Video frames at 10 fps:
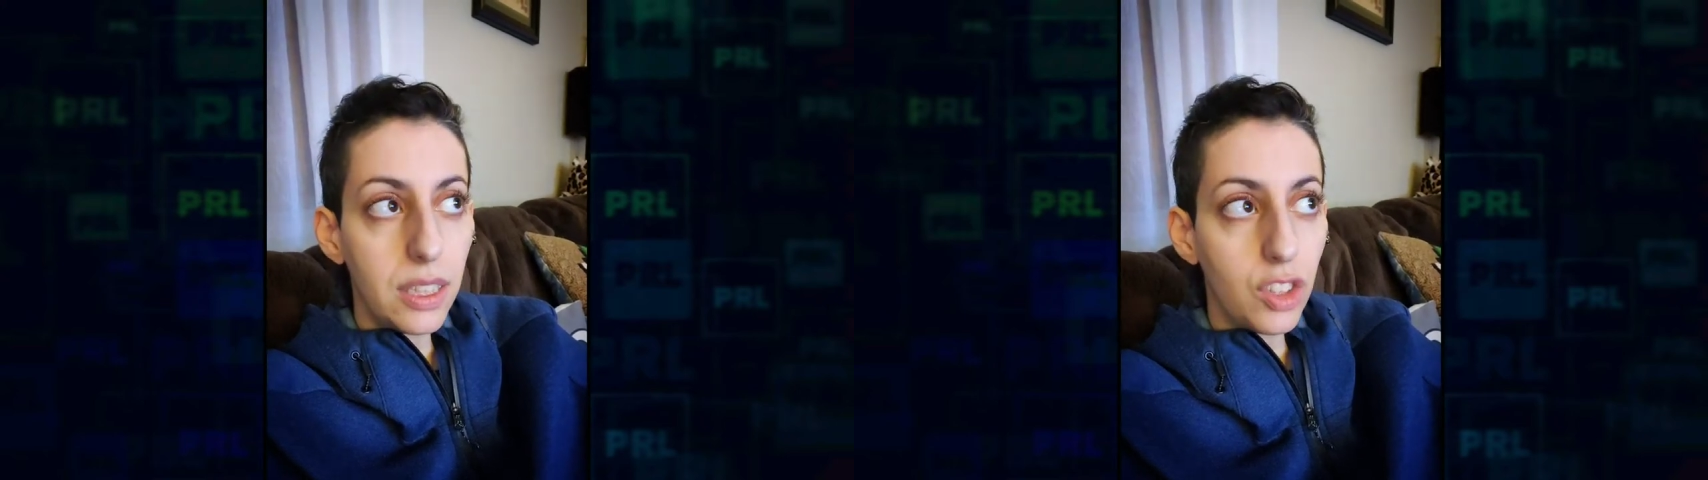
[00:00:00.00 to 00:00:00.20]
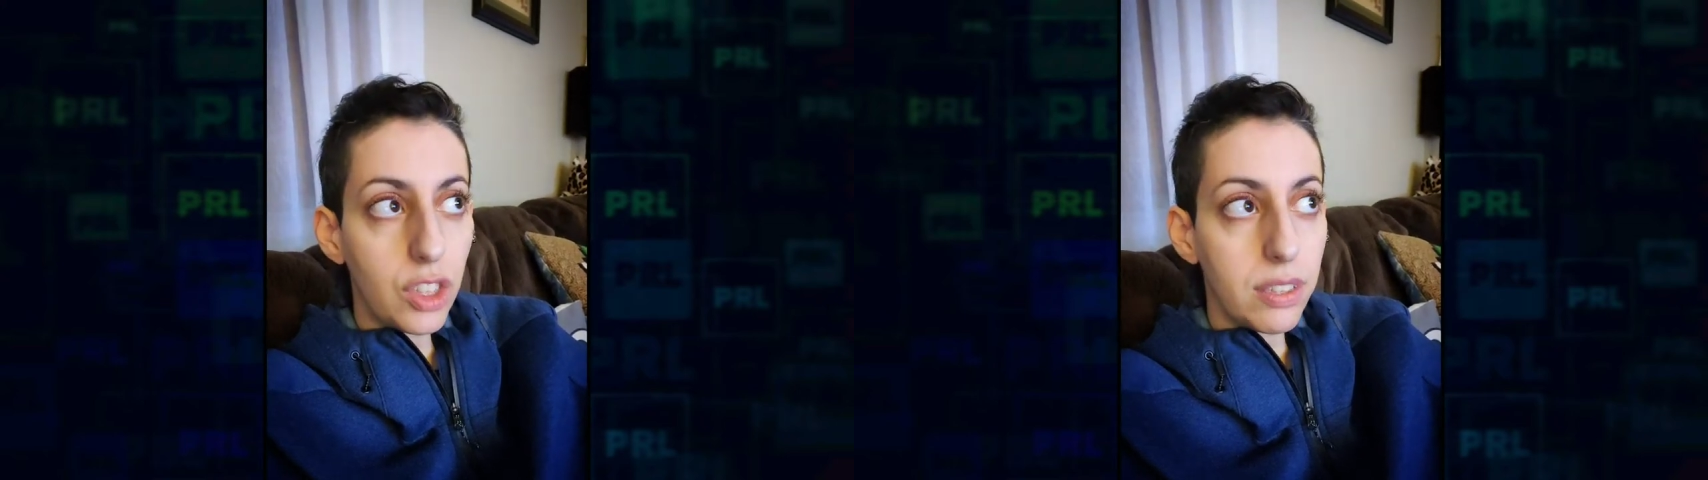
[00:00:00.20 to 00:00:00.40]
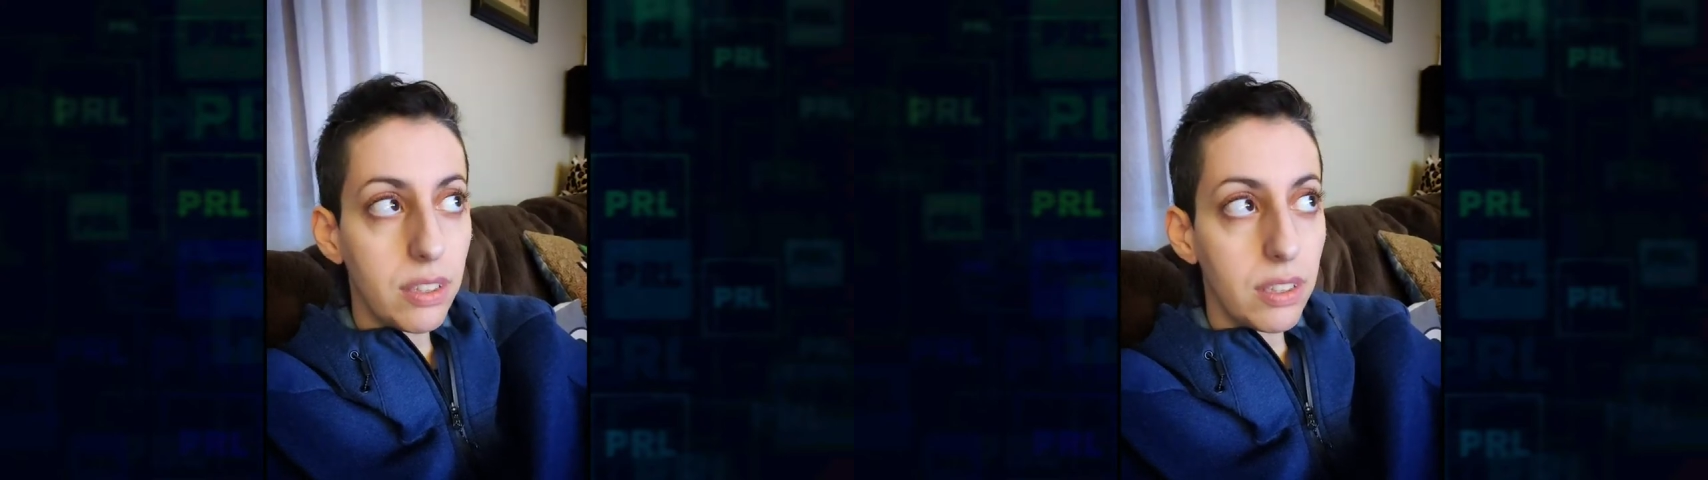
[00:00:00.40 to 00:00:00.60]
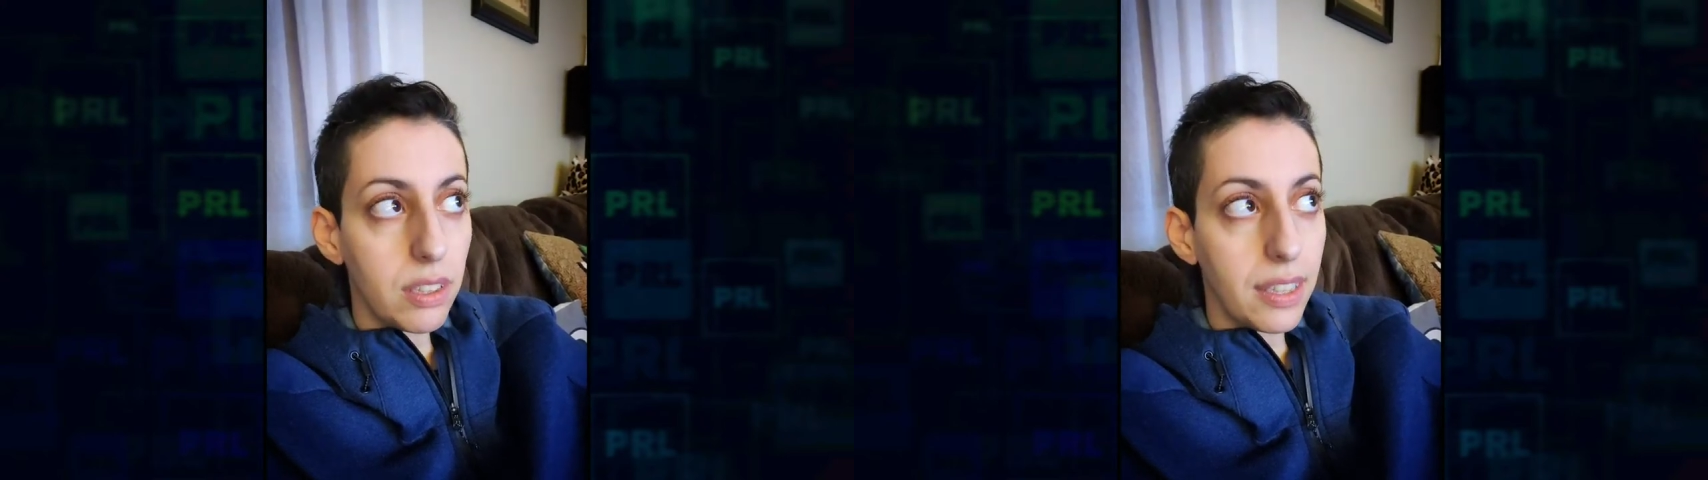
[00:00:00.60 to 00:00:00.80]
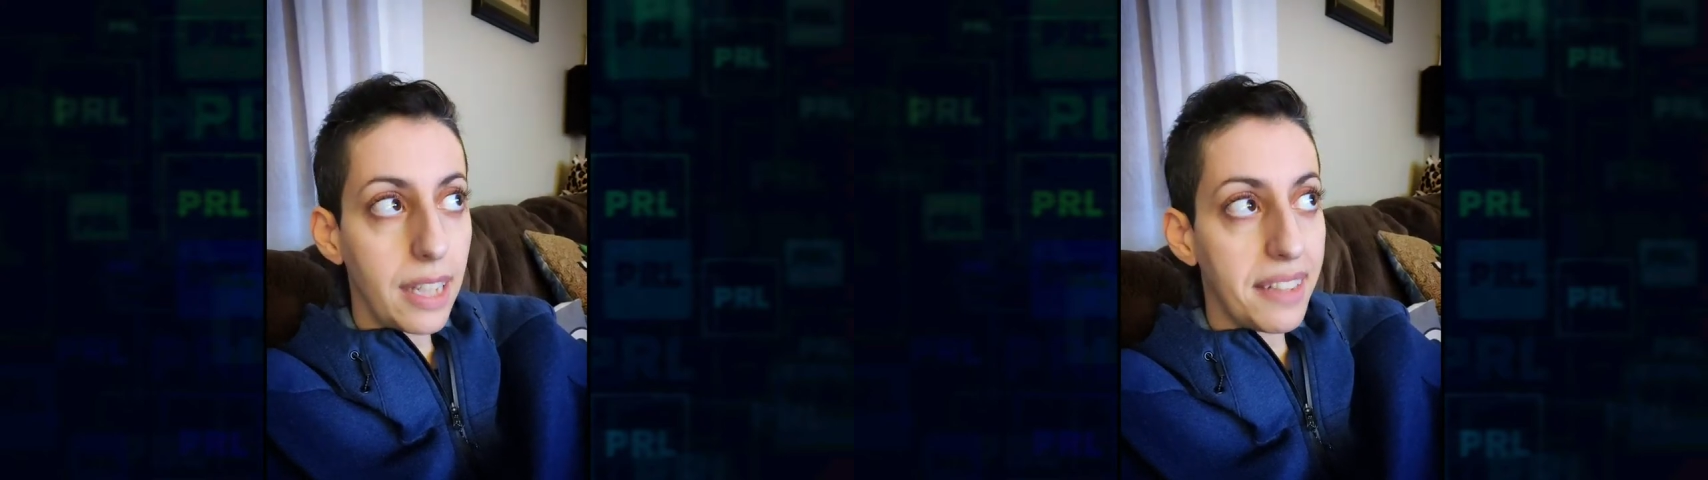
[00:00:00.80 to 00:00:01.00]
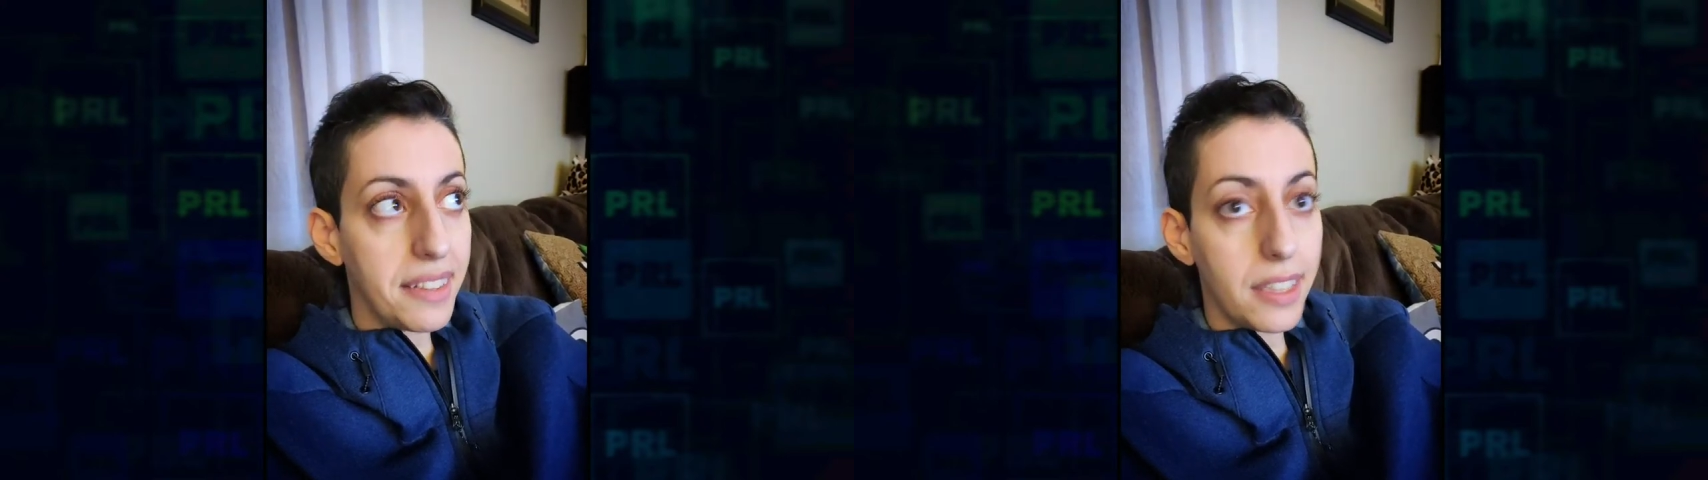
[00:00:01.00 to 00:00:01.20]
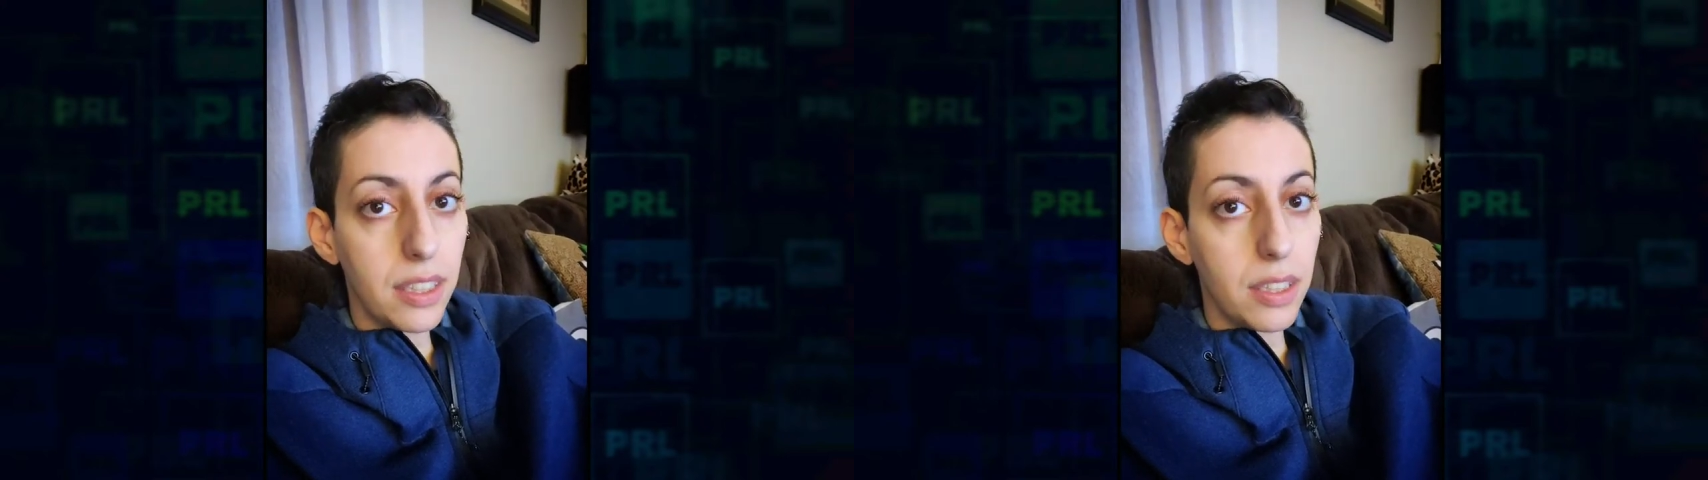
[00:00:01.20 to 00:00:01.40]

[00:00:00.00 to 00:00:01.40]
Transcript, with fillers: just get